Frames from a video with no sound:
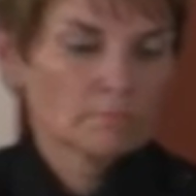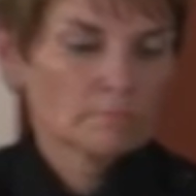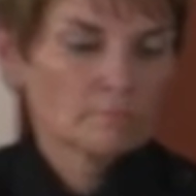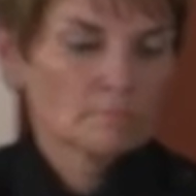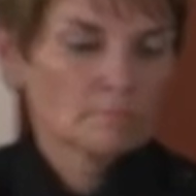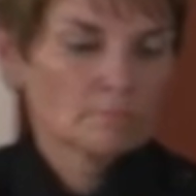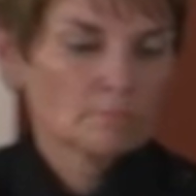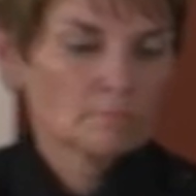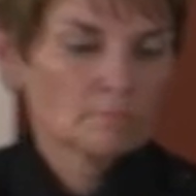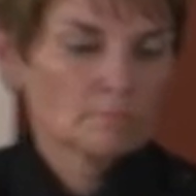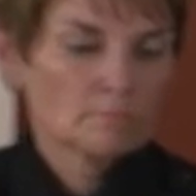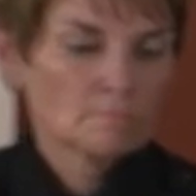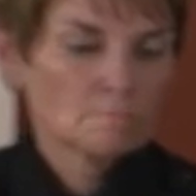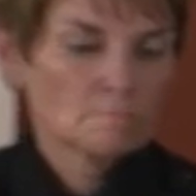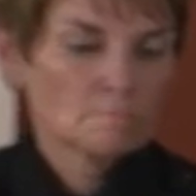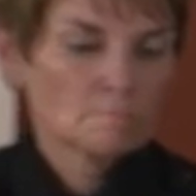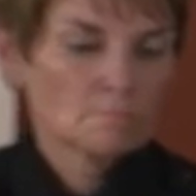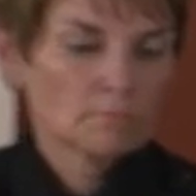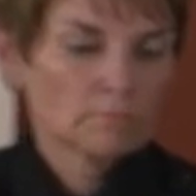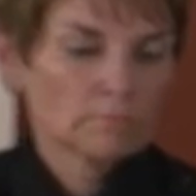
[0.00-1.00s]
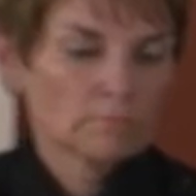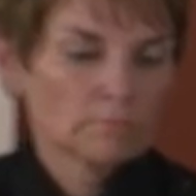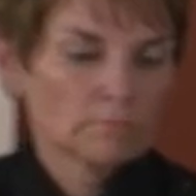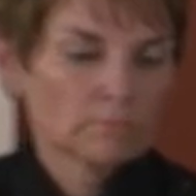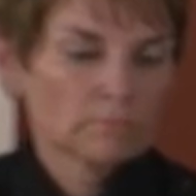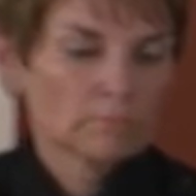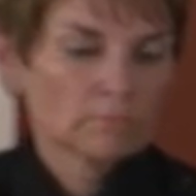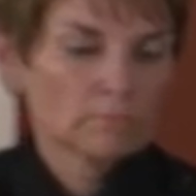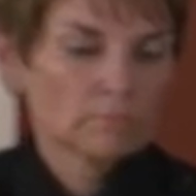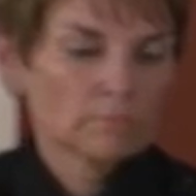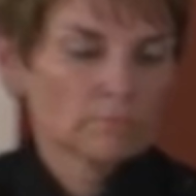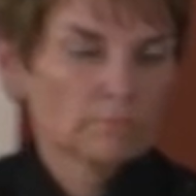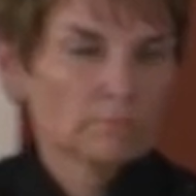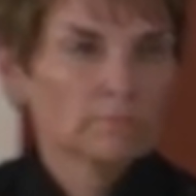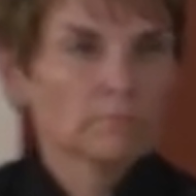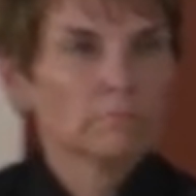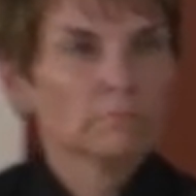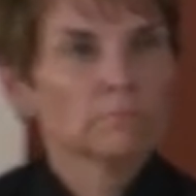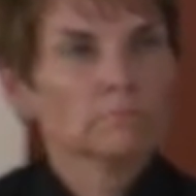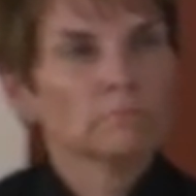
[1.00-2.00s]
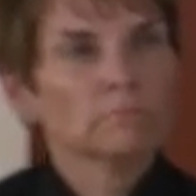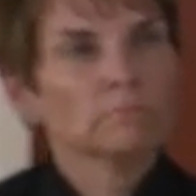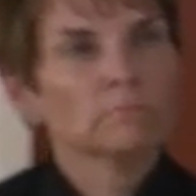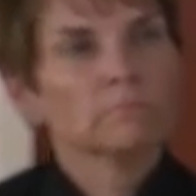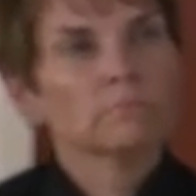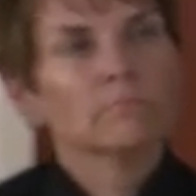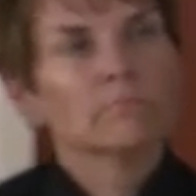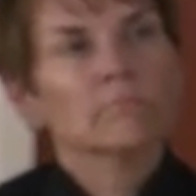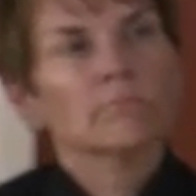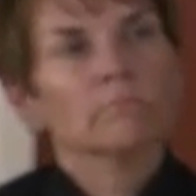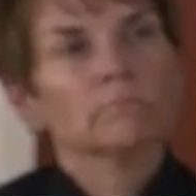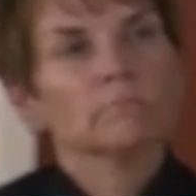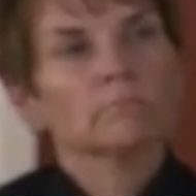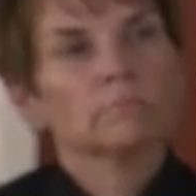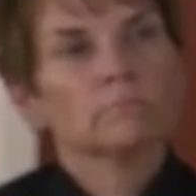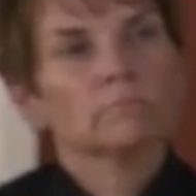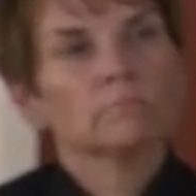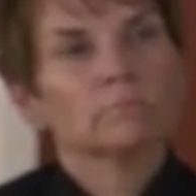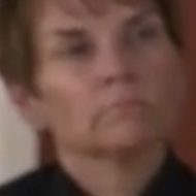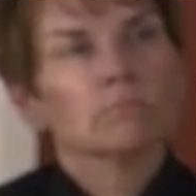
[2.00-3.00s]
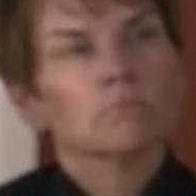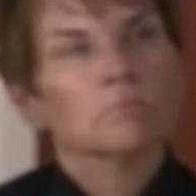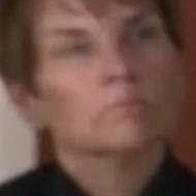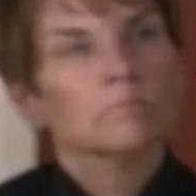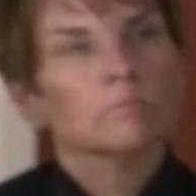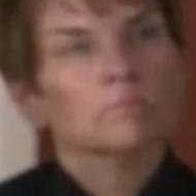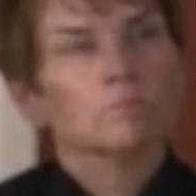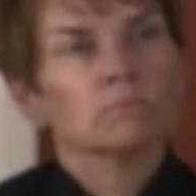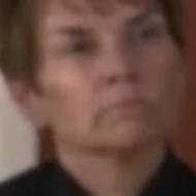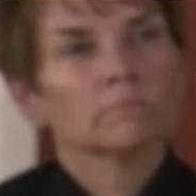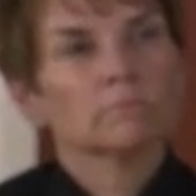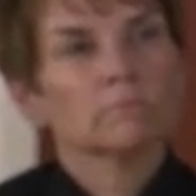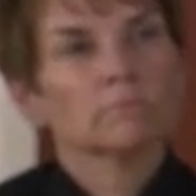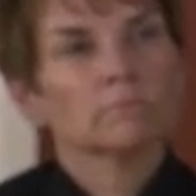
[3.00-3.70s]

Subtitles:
[no speech]